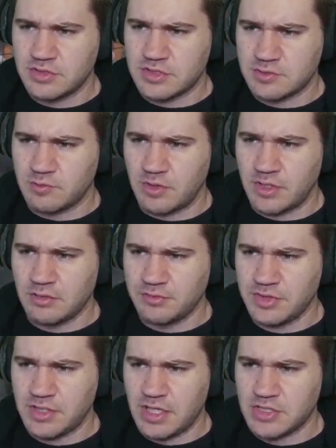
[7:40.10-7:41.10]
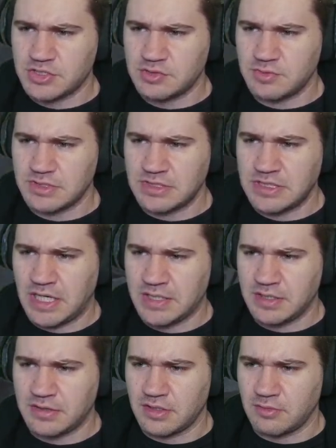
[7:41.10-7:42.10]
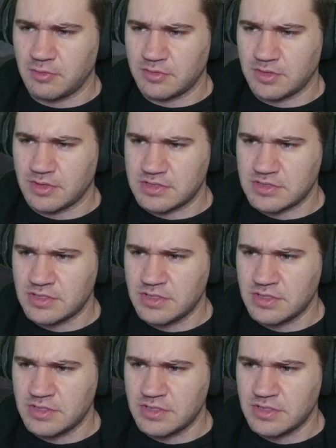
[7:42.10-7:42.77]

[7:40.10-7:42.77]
this one. I don't think I actually really got anything with this.